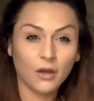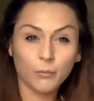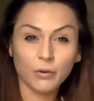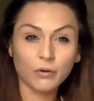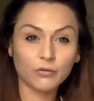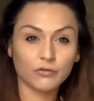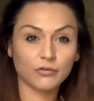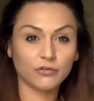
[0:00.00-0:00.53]

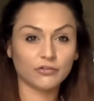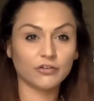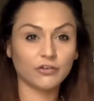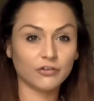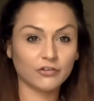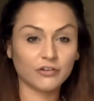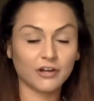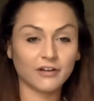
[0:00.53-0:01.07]
boots or
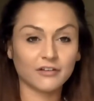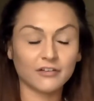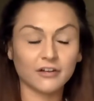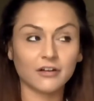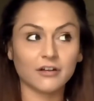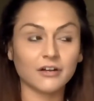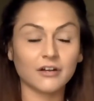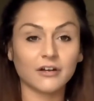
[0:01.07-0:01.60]
shoes, then I was
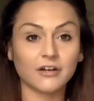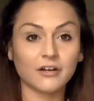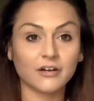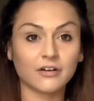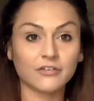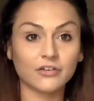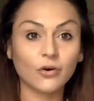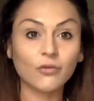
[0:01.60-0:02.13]
like, yeah,
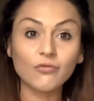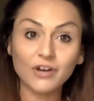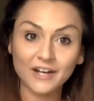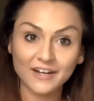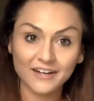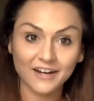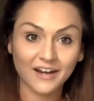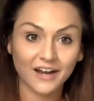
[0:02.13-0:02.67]
because I couldn't really
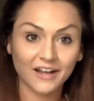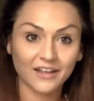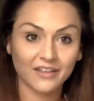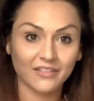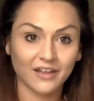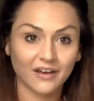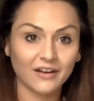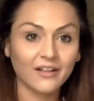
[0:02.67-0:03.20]
deny it
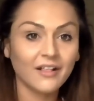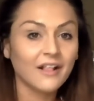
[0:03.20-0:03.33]
then.